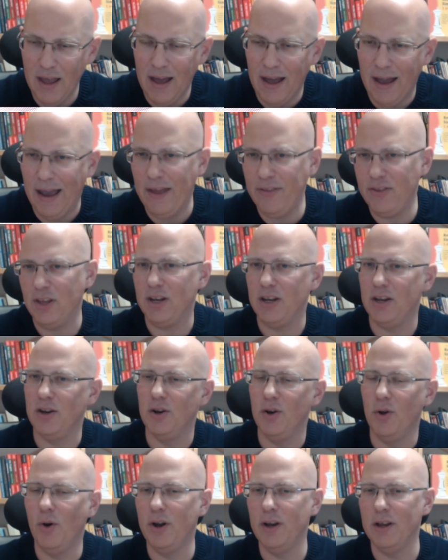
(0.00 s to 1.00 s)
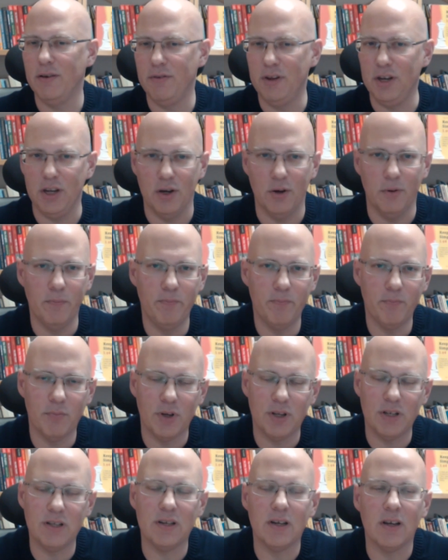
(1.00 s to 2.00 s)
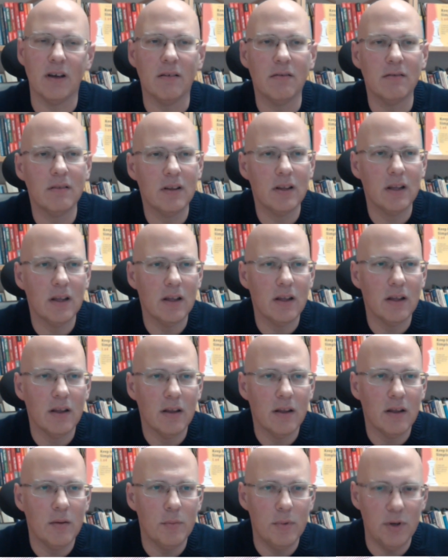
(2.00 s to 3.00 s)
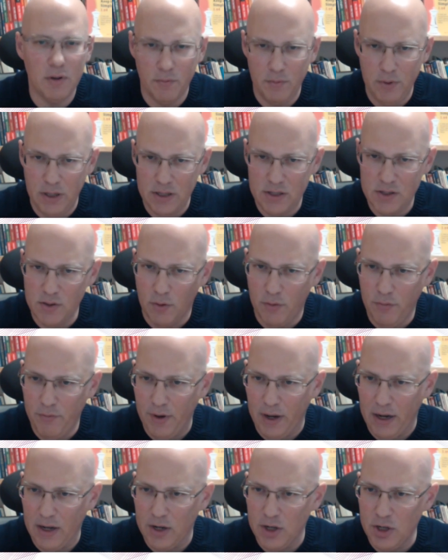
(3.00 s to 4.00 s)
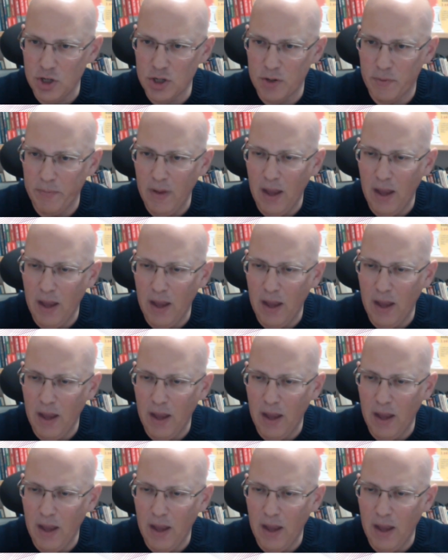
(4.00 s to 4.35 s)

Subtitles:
I had that in an earlier video, but bit of weird software glitch.